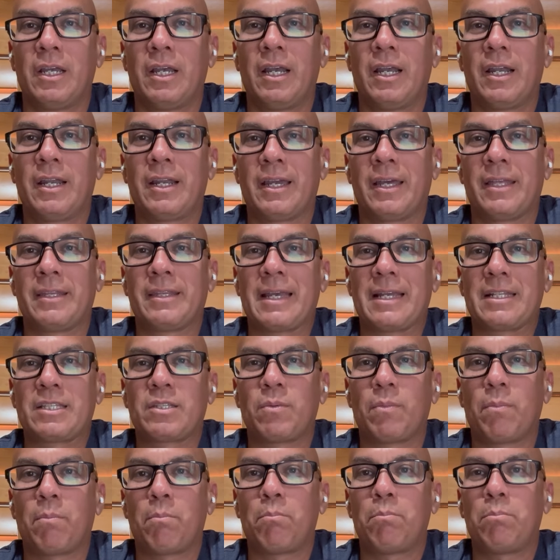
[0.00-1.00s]
Again,
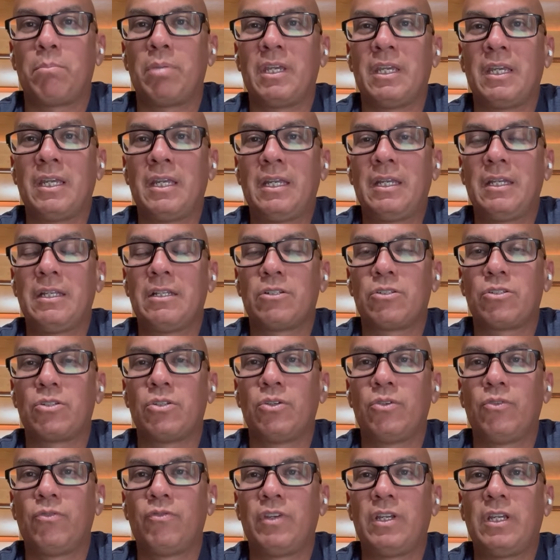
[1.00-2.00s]
that's
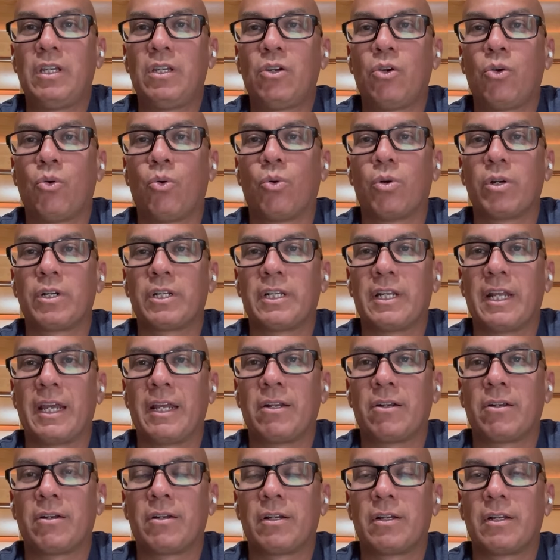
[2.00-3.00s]
B2V
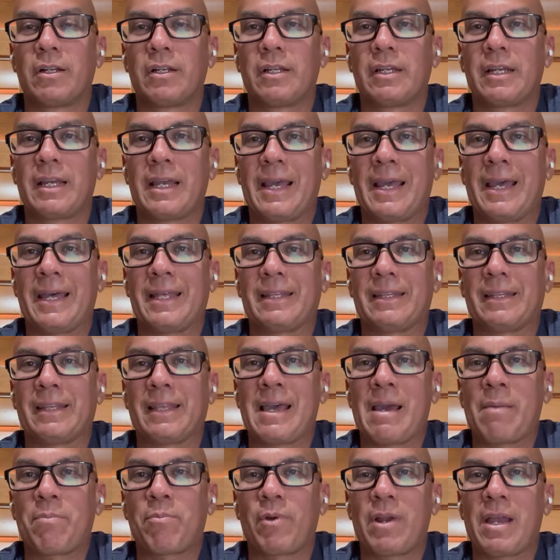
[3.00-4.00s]
coordinator at
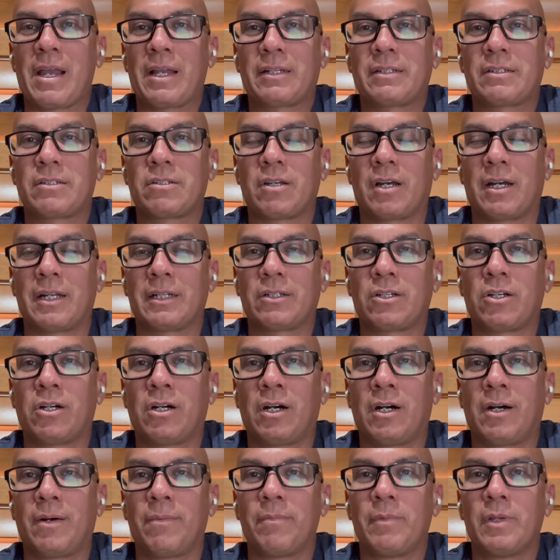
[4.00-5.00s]

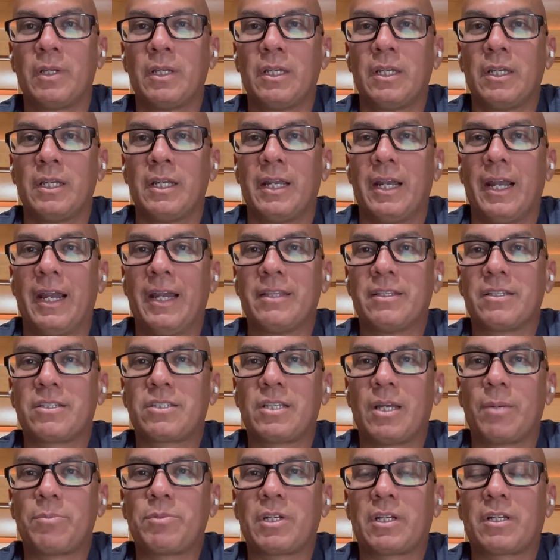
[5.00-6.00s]
laprac.com. In the
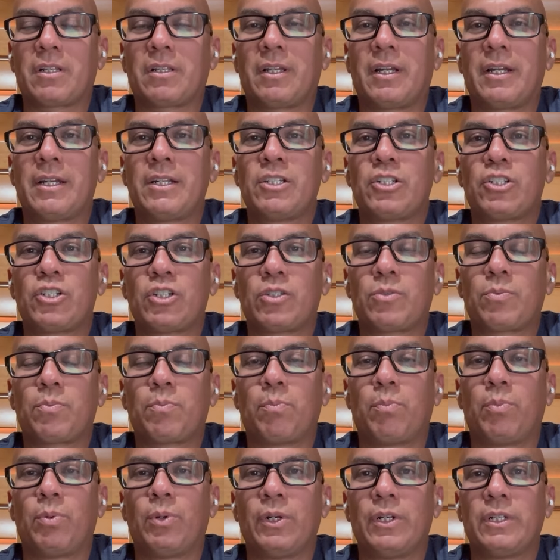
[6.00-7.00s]
subject line,
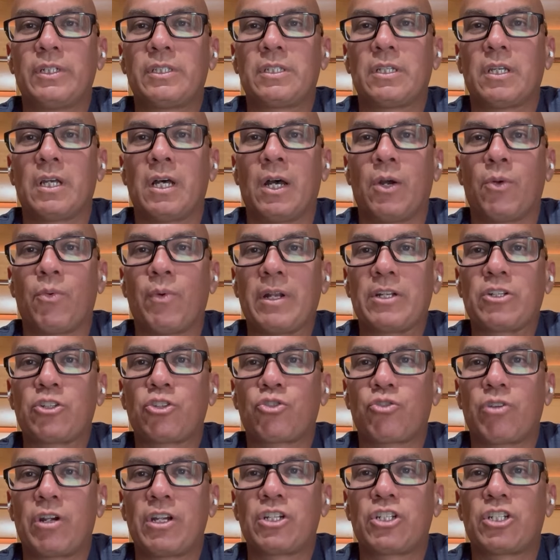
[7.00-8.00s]
just put
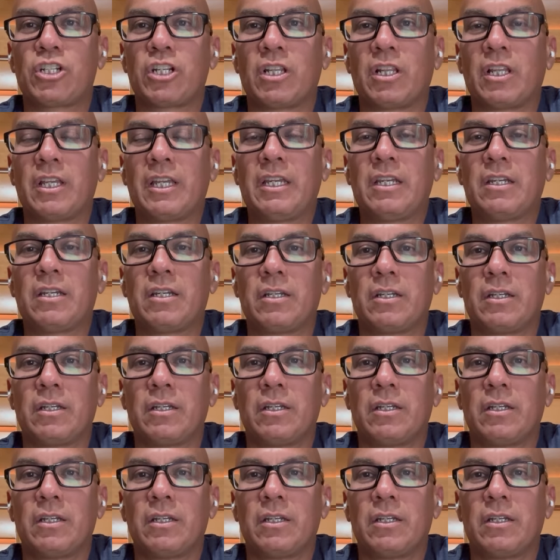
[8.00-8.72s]
registration link,